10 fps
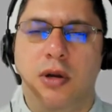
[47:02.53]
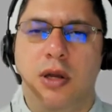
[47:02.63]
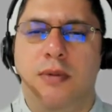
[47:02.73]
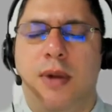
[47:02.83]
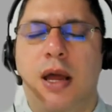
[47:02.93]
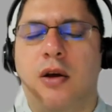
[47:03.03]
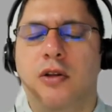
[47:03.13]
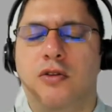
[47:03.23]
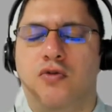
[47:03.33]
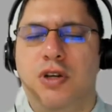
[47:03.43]
in my
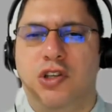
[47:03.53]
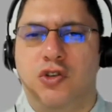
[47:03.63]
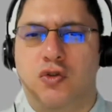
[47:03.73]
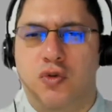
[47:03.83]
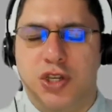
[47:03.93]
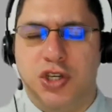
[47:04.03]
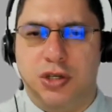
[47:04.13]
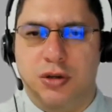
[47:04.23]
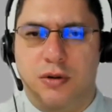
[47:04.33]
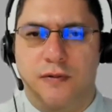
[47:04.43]
country
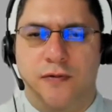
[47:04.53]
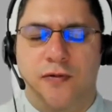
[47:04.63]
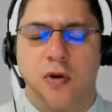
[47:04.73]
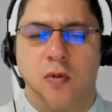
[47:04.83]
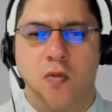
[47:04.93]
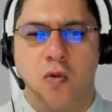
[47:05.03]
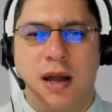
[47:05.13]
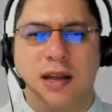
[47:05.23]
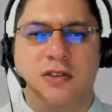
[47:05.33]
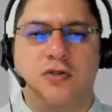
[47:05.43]
switched from
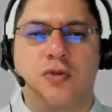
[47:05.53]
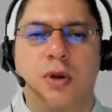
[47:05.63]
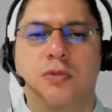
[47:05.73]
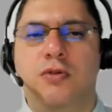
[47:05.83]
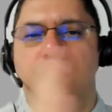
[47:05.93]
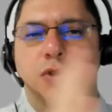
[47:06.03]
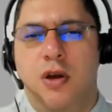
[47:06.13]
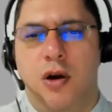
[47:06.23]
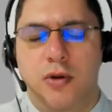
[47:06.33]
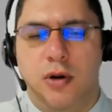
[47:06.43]
one extreme to the
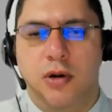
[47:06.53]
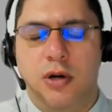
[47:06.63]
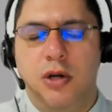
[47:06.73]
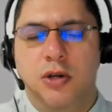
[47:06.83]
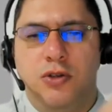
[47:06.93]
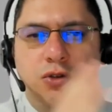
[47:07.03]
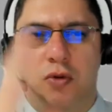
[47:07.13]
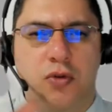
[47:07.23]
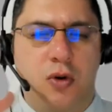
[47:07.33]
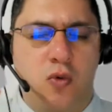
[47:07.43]
other.
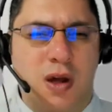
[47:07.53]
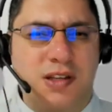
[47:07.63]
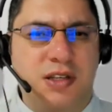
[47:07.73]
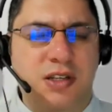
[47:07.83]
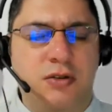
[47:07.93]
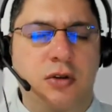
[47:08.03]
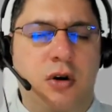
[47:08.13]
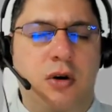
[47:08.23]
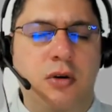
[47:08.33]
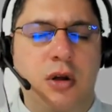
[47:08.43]
So there was this
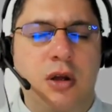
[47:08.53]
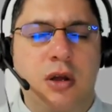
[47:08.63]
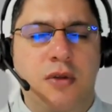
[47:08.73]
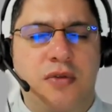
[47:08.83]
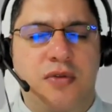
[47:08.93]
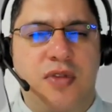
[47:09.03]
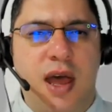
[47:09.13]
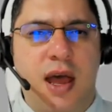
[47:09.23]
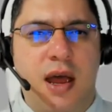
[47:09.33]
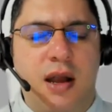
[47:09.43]
law
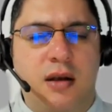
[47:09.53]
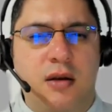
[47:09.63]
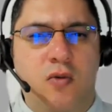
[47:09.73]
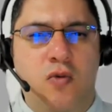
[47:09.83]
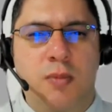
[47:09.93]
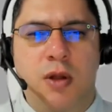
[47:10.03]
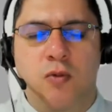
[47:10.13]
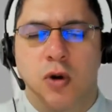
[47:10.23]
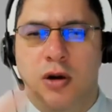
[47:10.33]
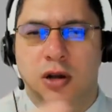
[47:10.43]
that women
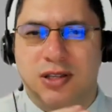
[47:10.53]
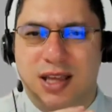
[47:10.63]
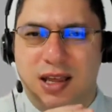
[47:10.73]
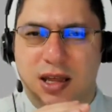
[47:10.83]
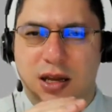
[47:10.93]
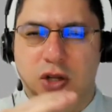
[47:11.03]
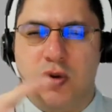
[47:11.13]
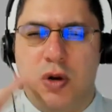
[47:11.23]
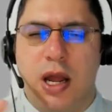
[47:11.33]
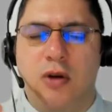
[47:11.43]
were not taken
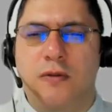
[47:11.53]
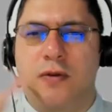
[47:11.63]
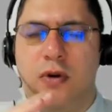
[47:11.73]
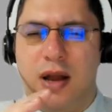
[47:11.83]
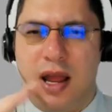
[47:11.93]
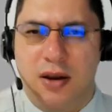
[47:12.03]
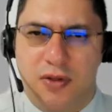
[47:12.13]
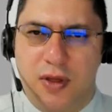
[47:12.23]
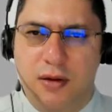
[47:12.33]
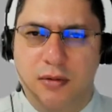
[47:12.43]
into account for
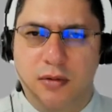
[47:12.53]
anything